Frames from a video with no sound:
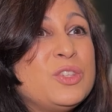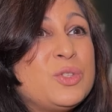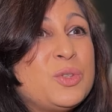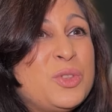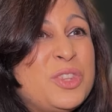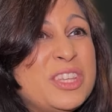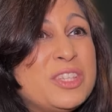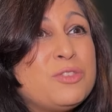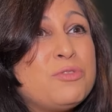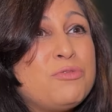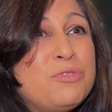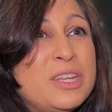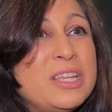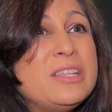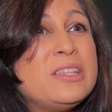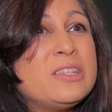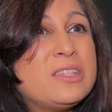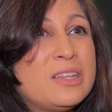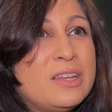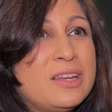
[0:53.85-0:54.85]
So this
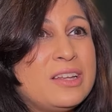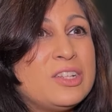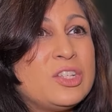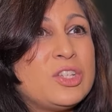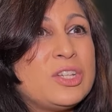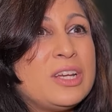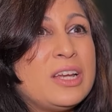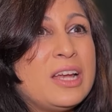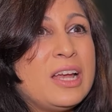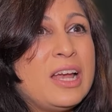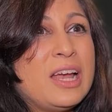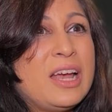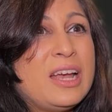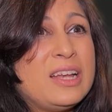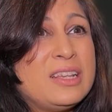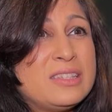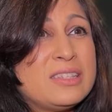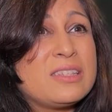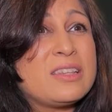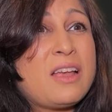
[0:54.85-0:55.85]
research
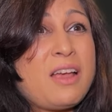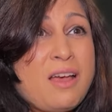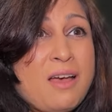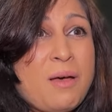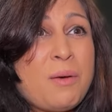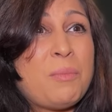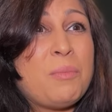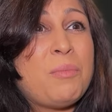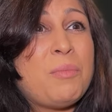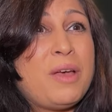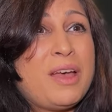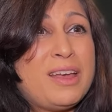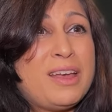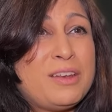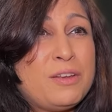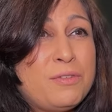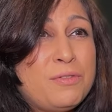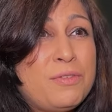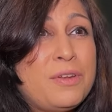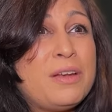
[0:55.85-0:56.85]
has come at
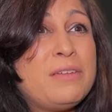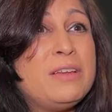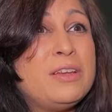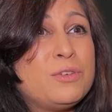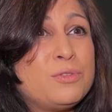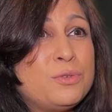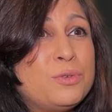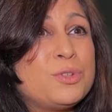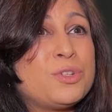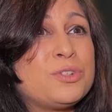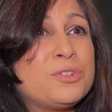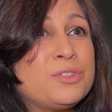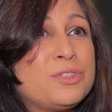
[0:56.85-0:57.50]
a very crucial